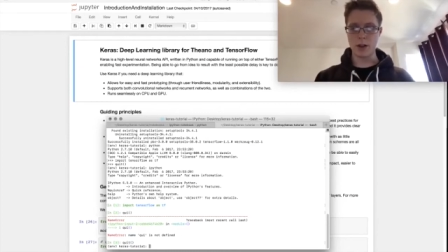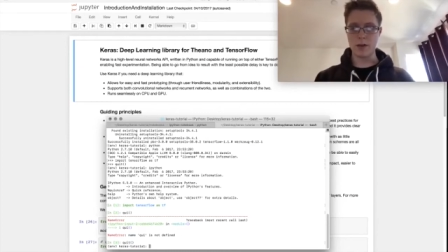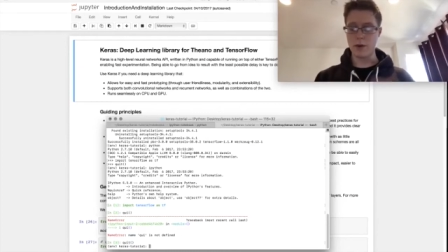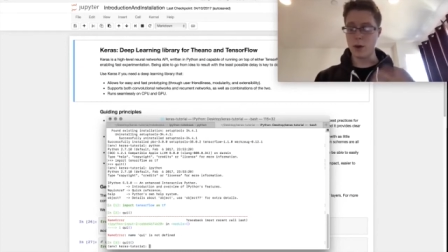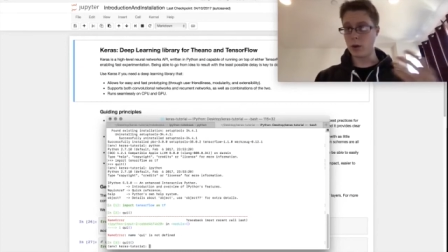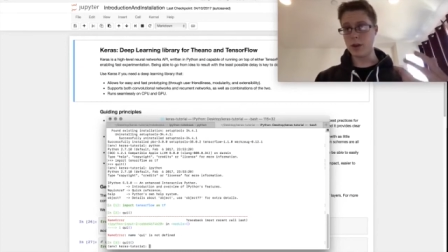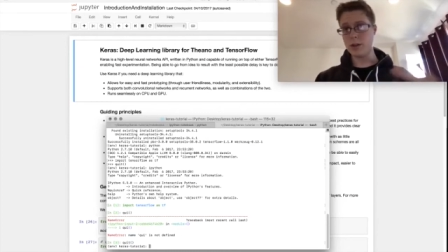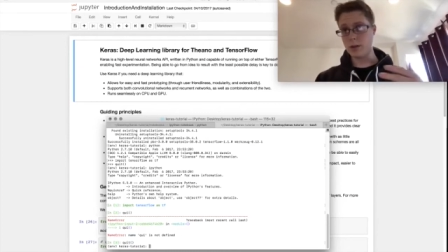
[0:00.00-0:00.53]
If you
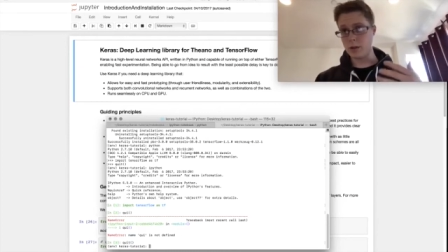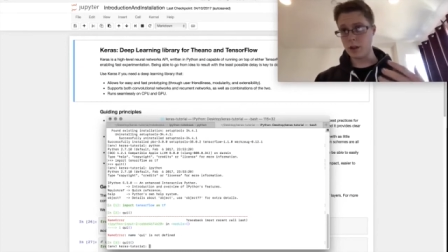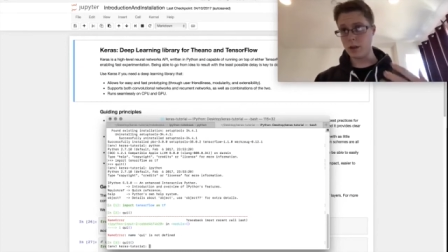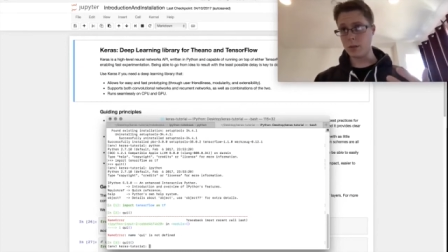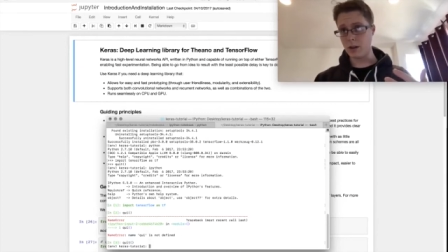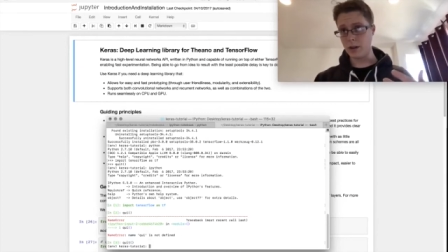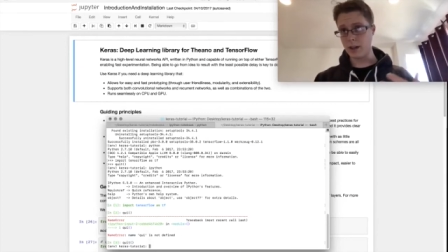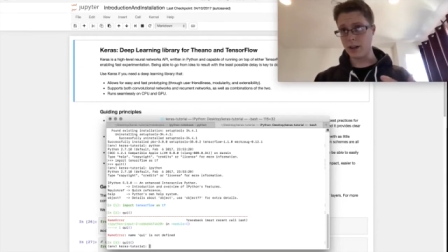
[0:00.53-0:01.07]
want to do deep
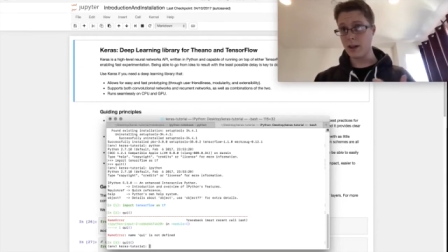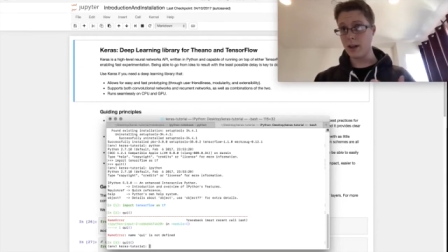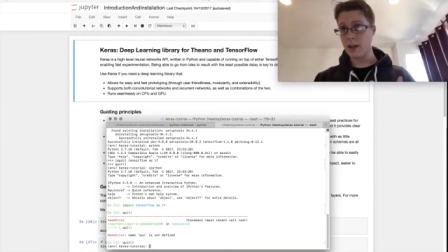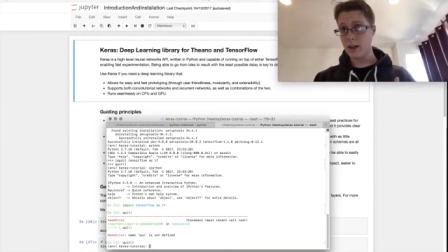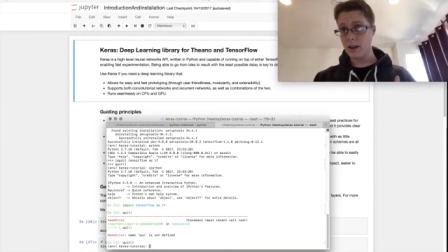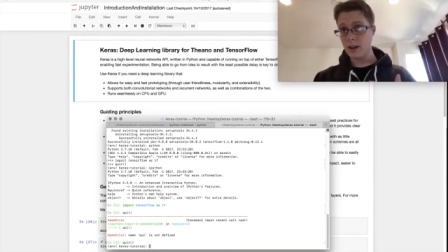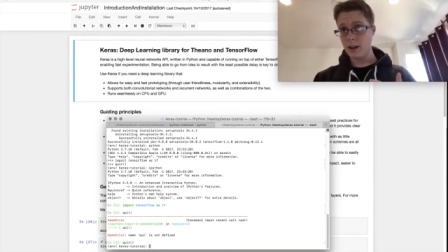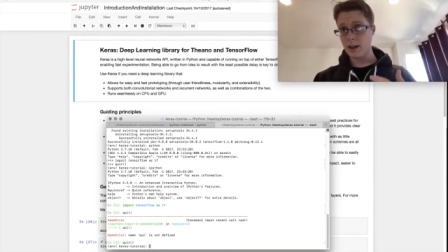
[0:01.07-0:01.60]
learning
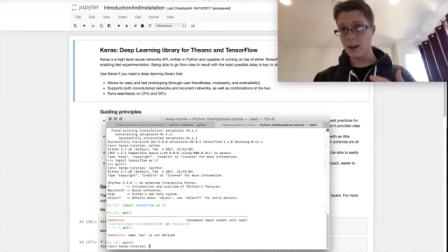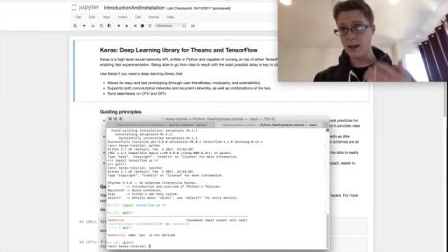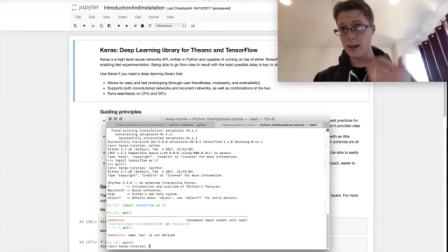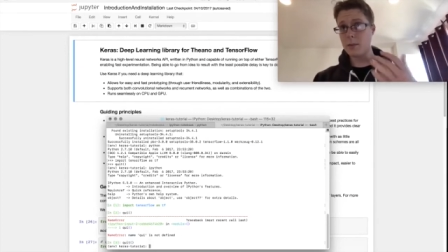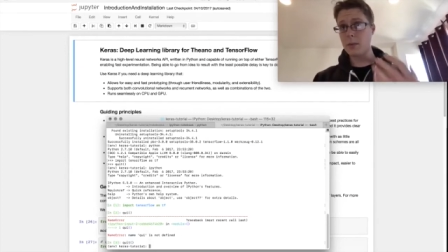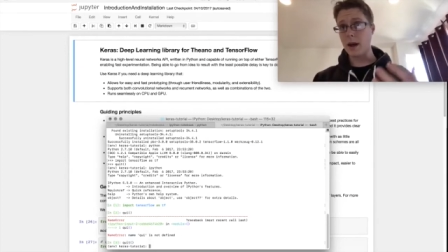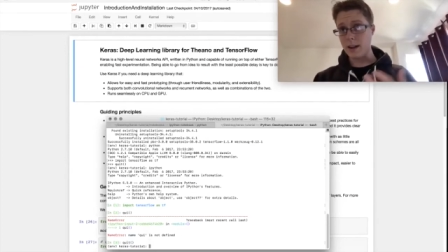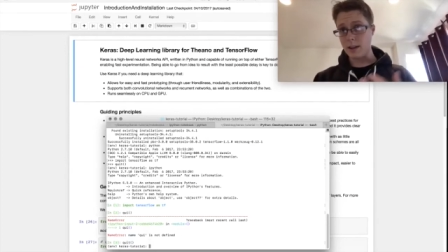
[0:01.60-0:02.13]
uh,
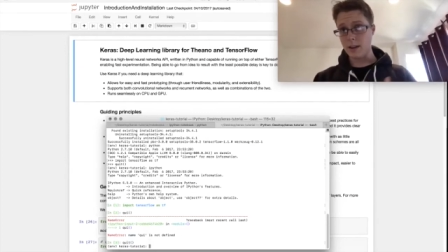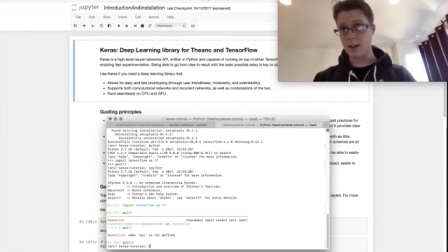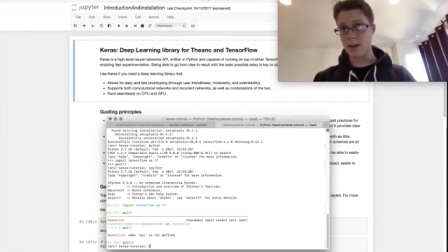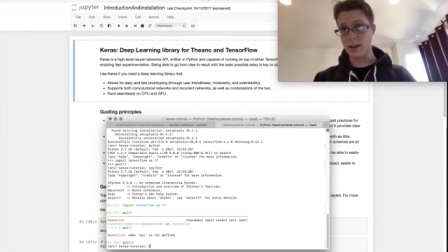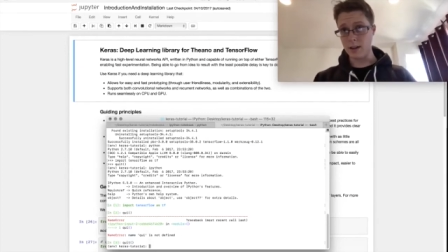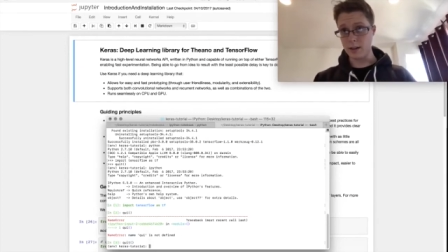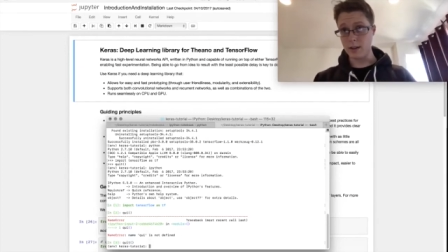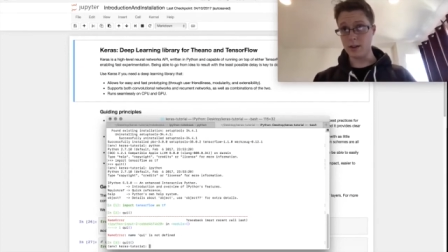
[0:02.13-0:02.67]
in
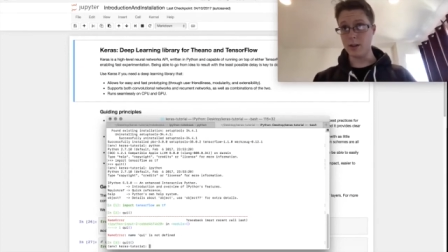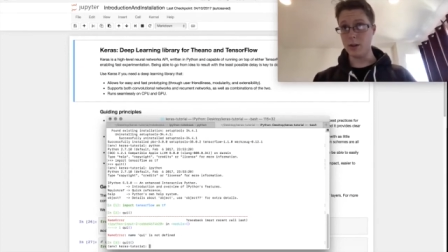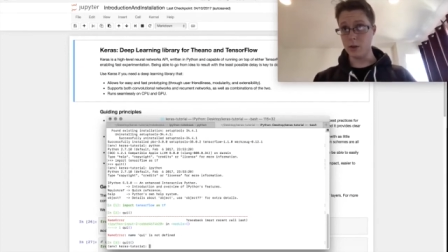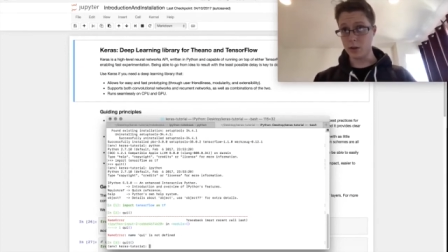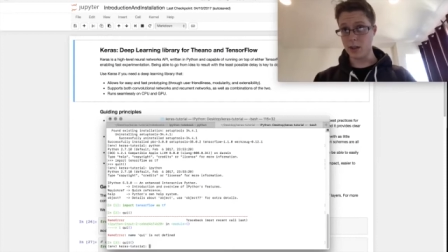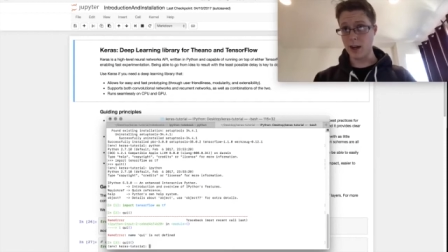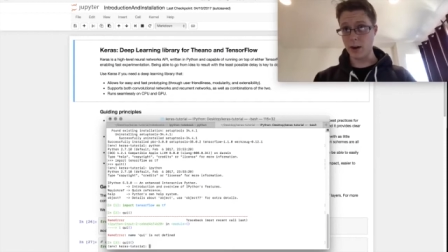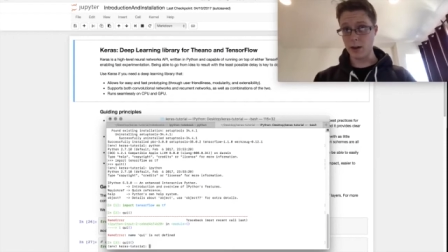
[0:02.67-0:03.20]
Python, use
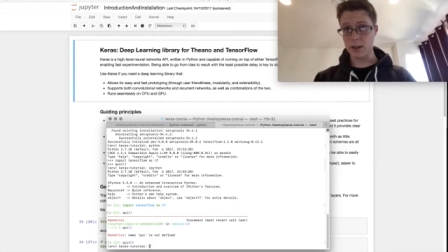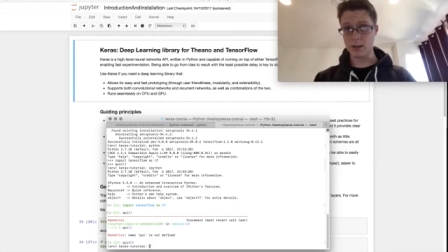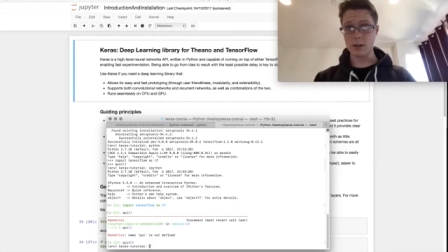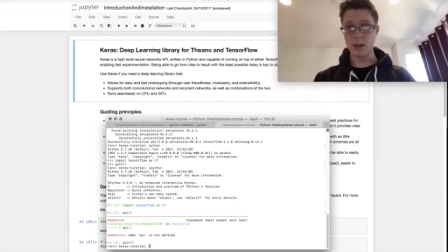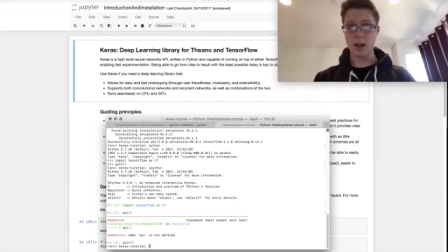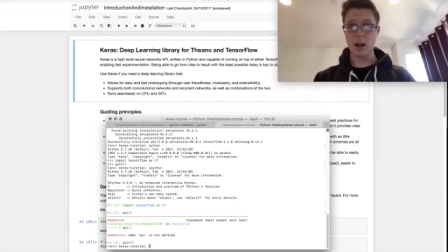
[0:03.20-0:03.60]
Keras.